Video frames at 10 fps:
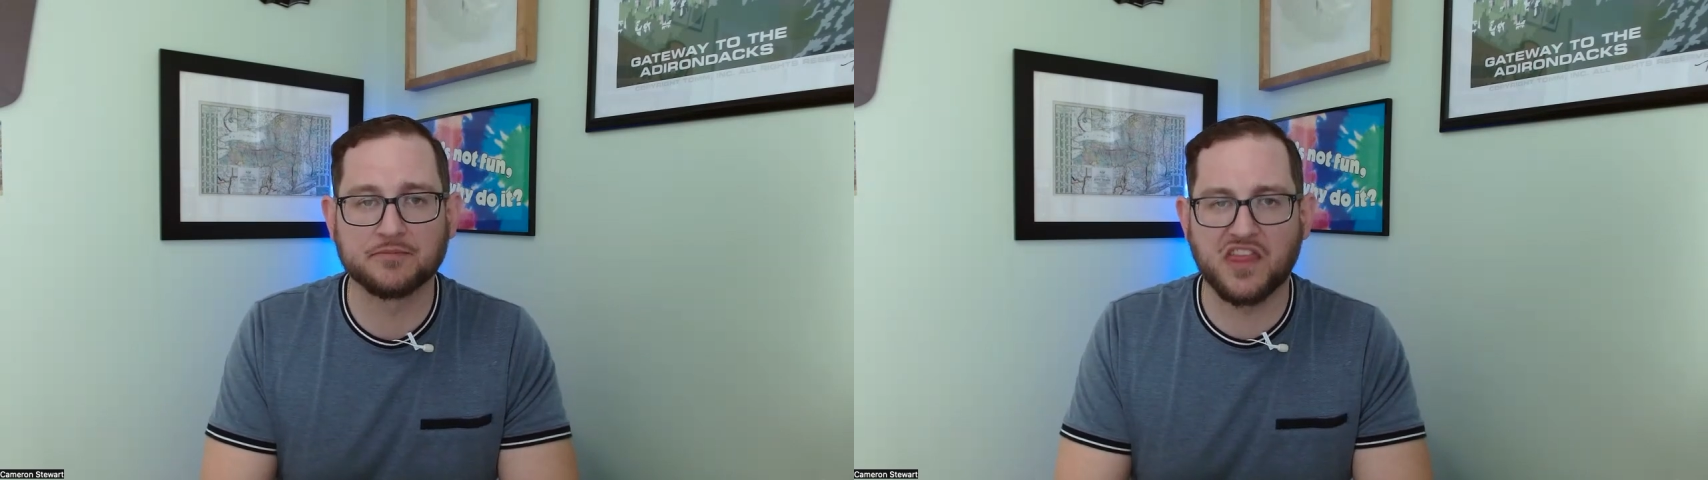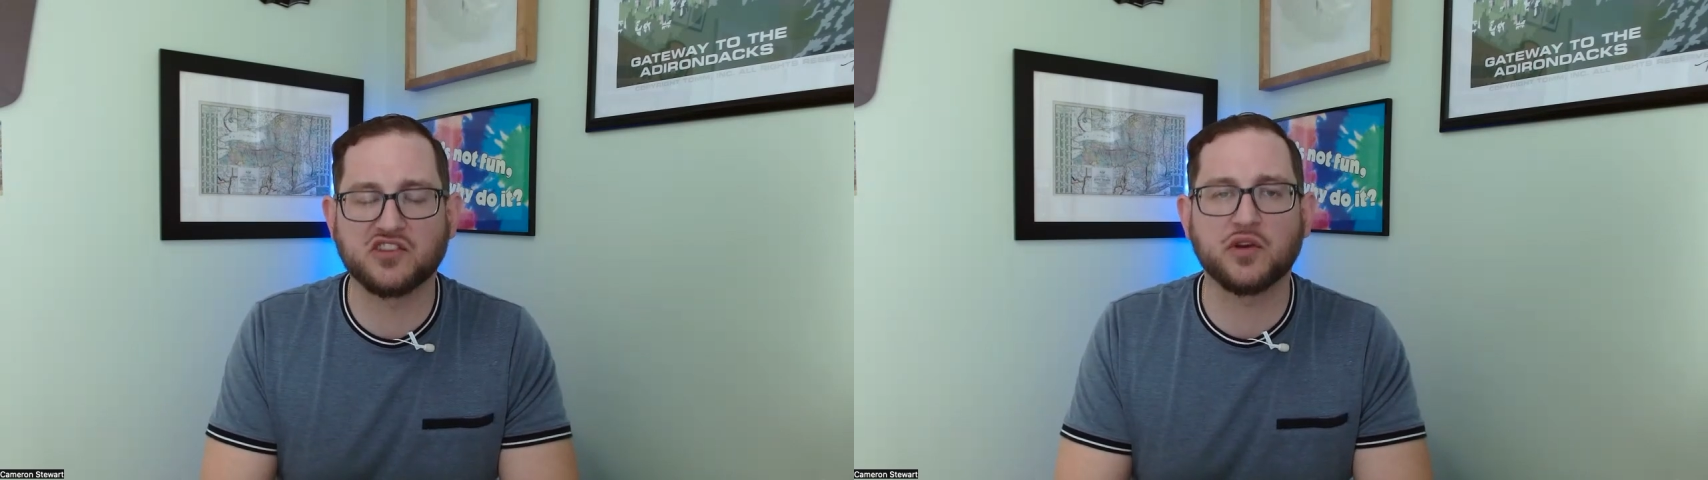
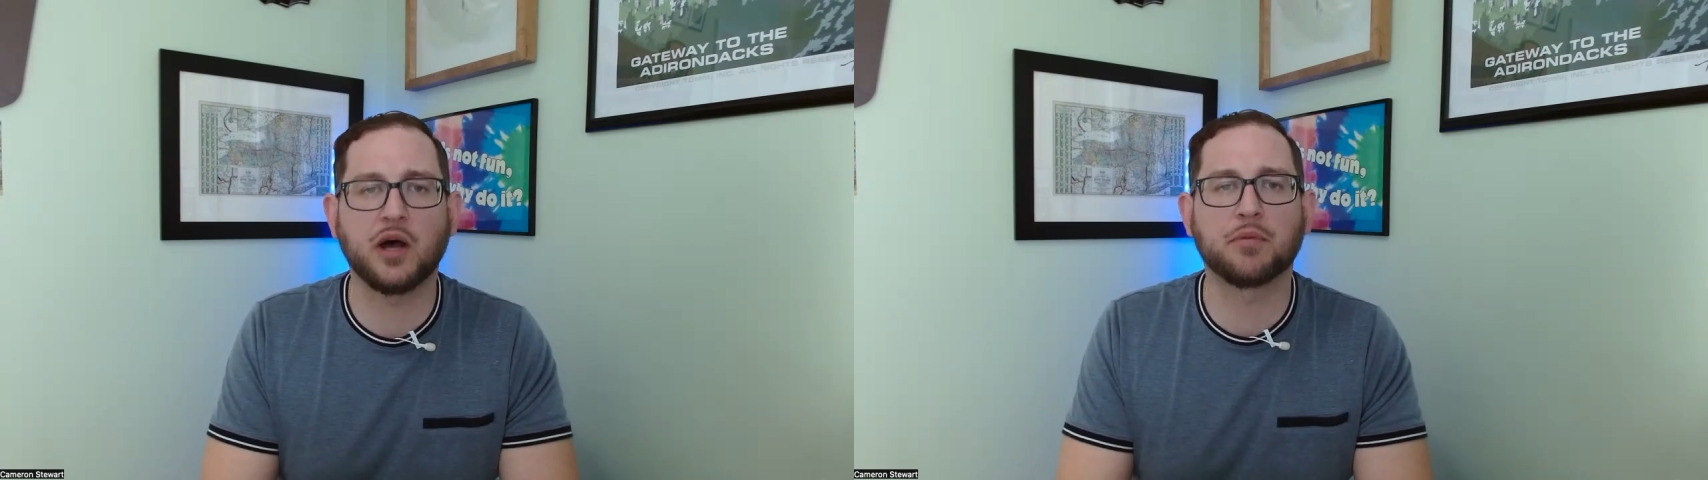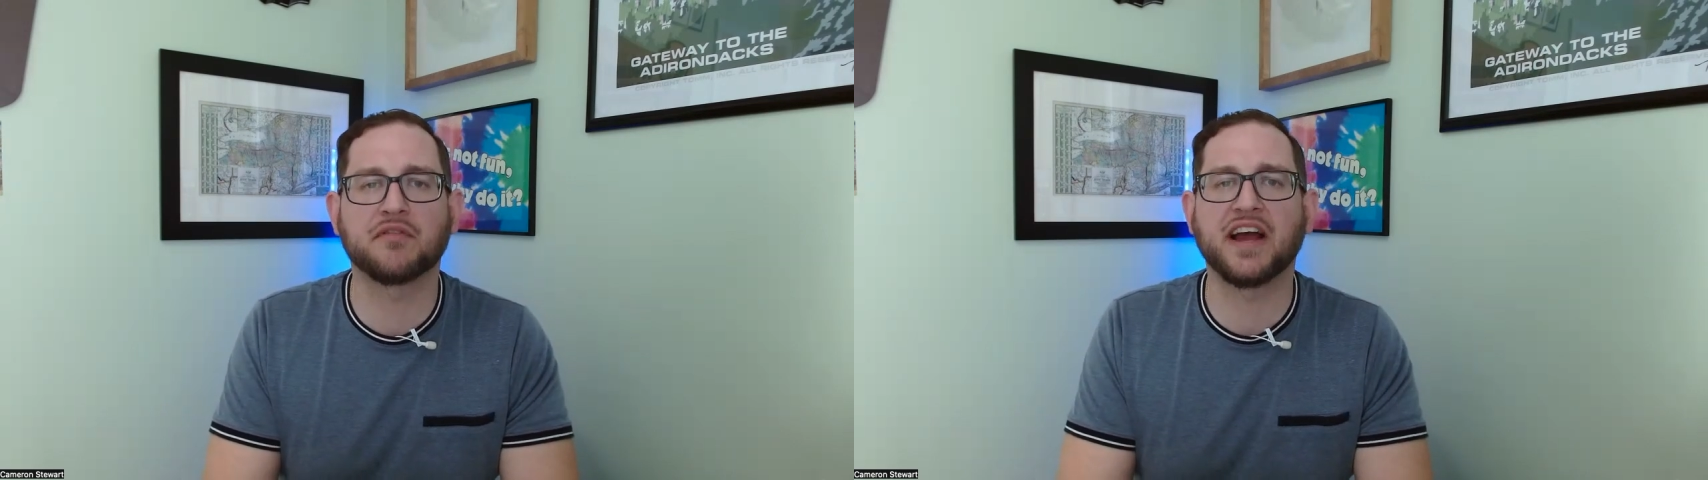This will
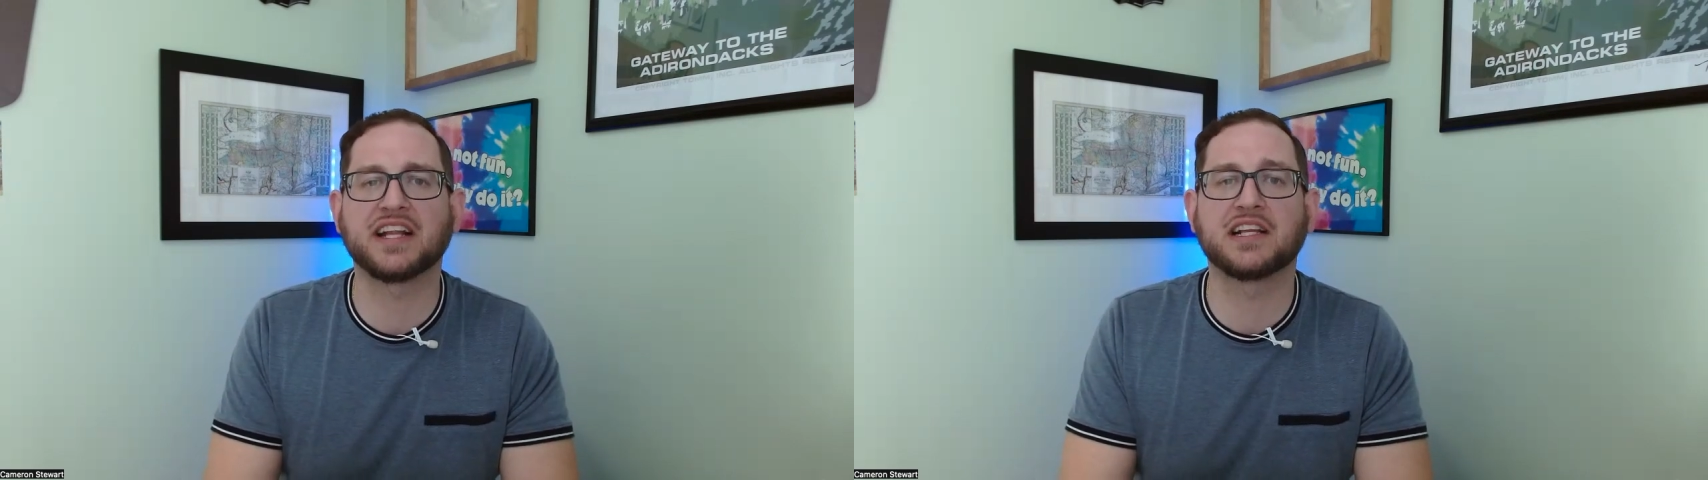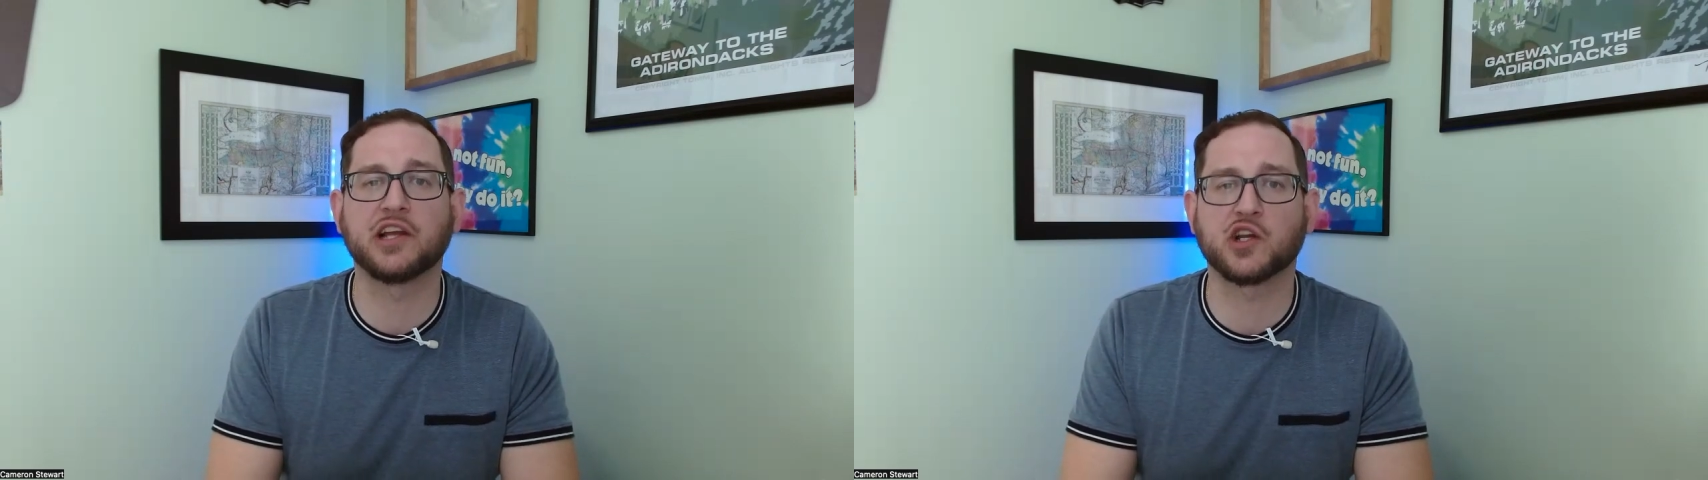help
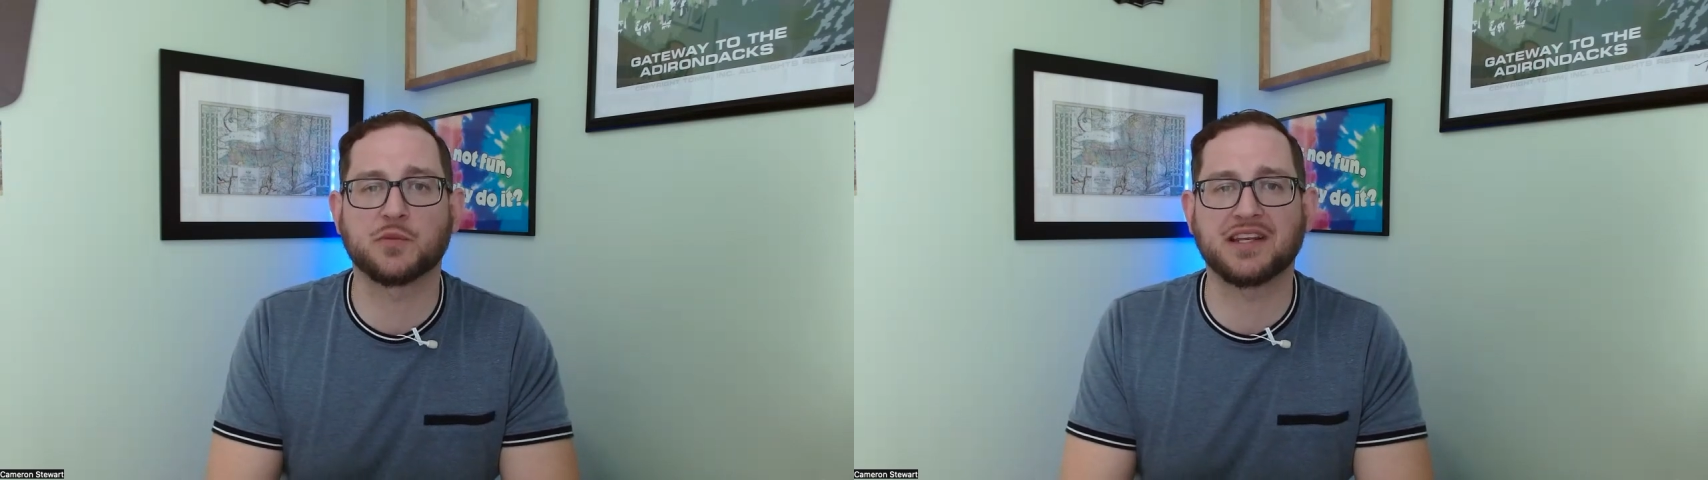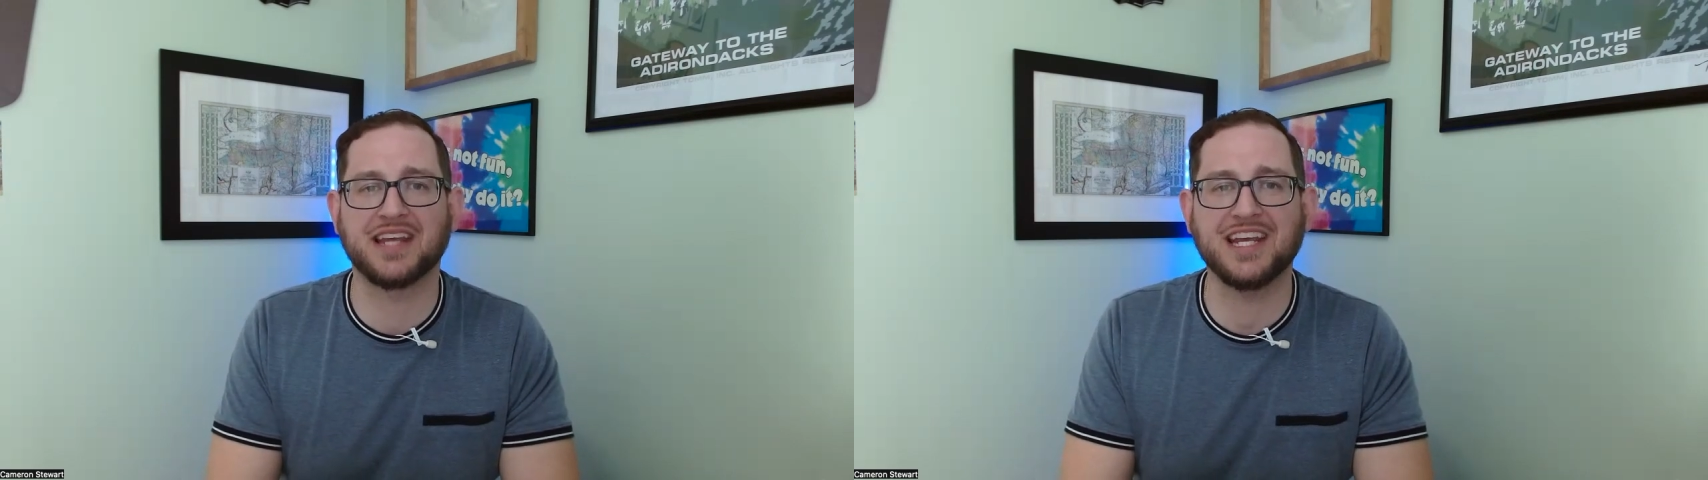provide clear
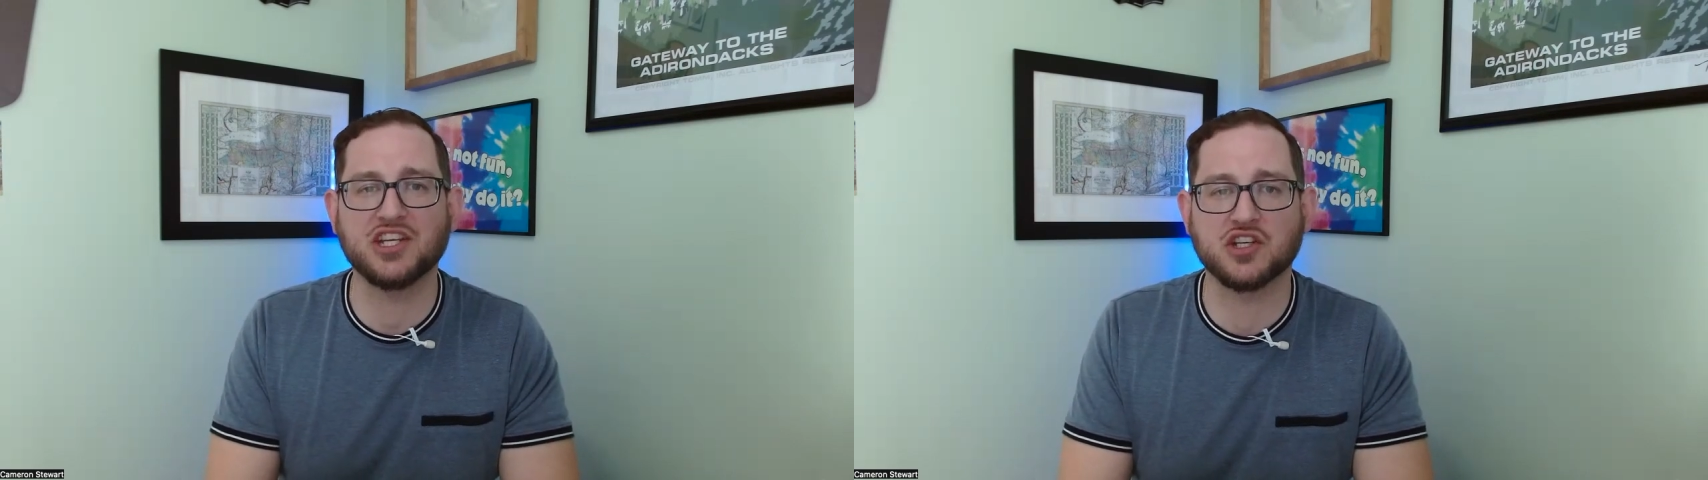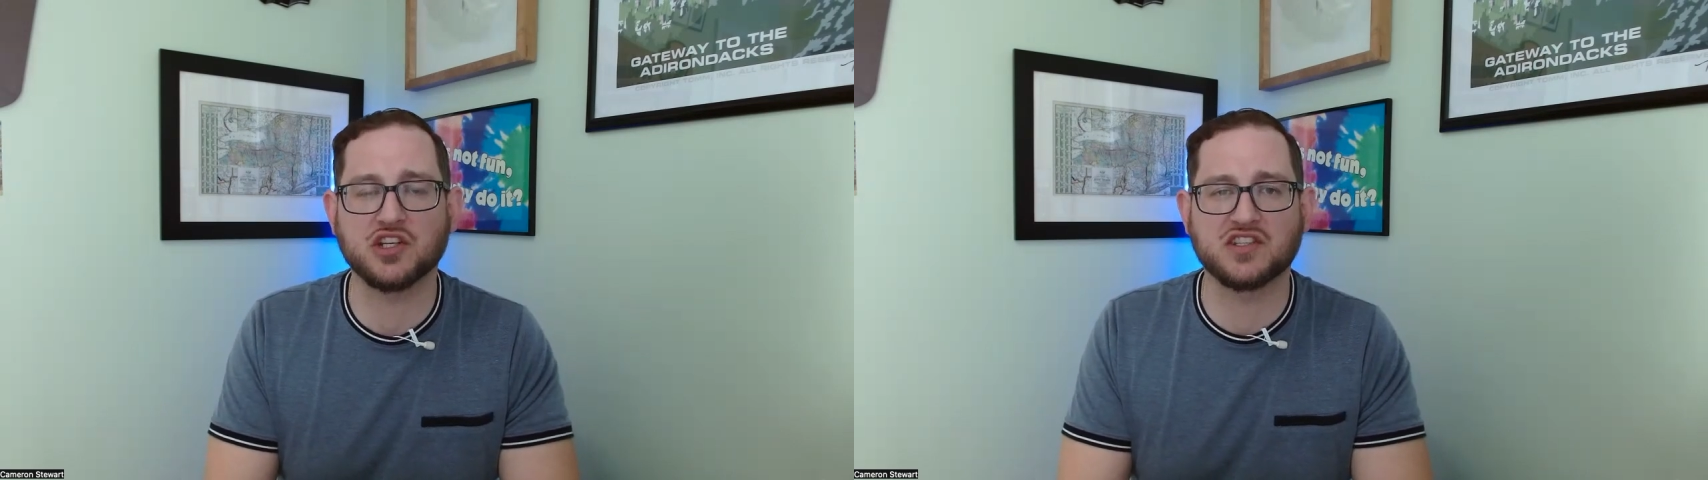
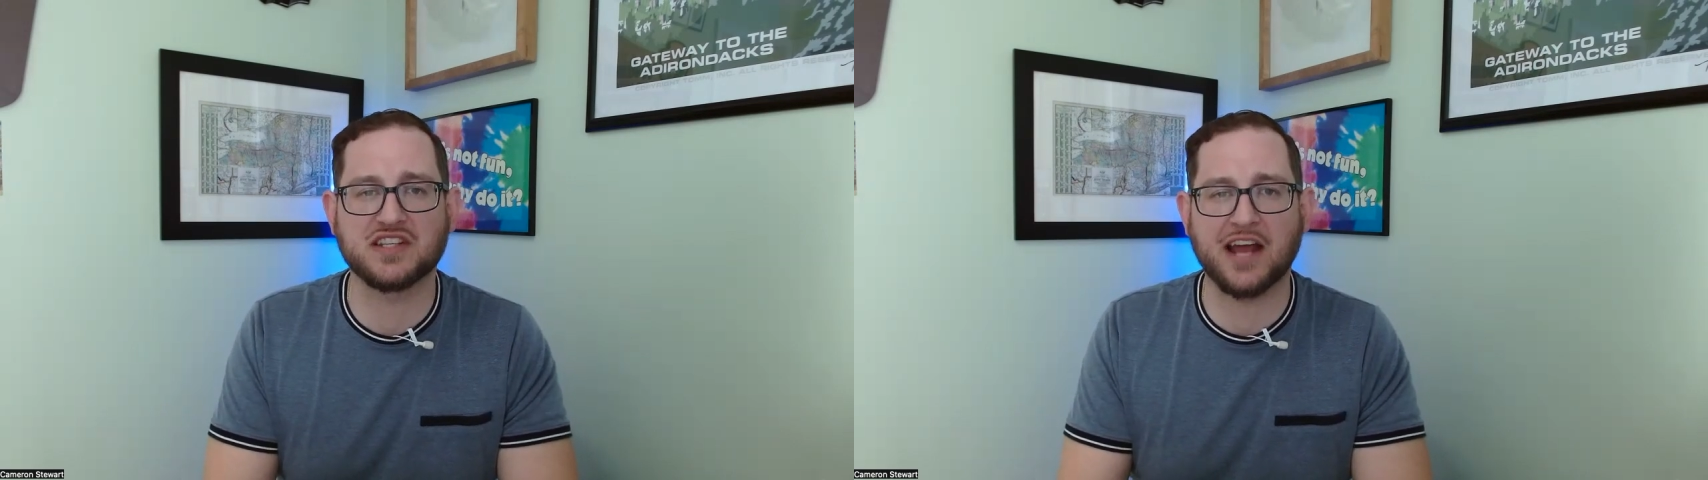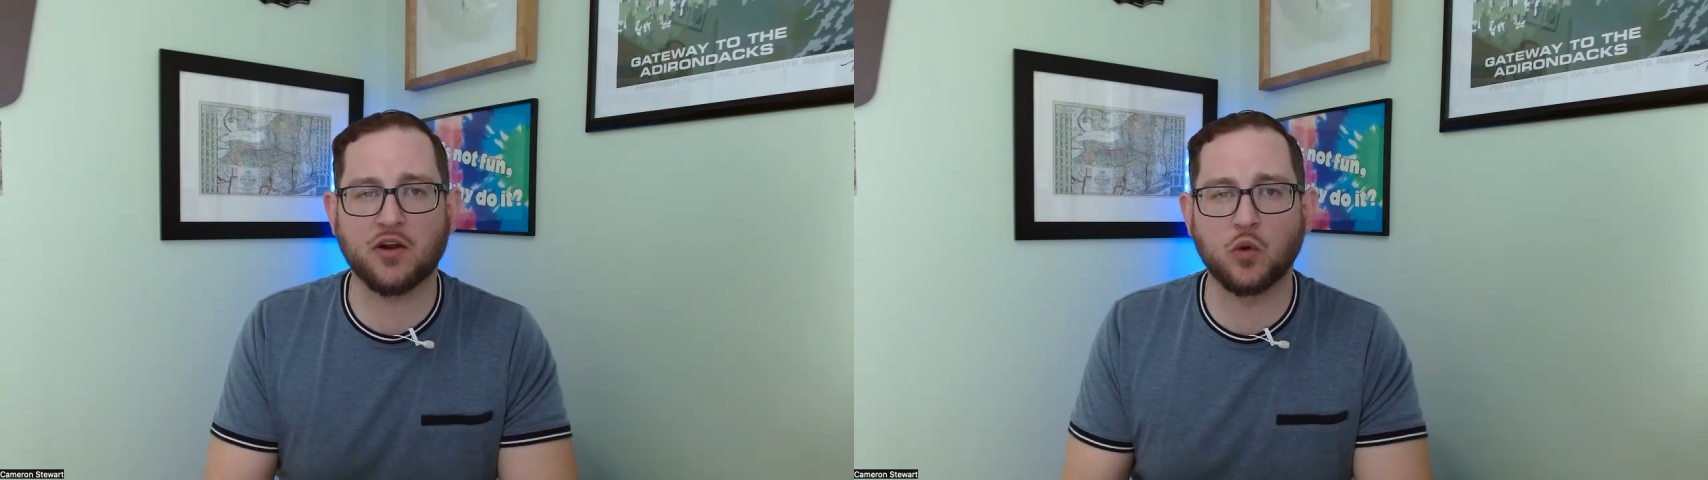expectations not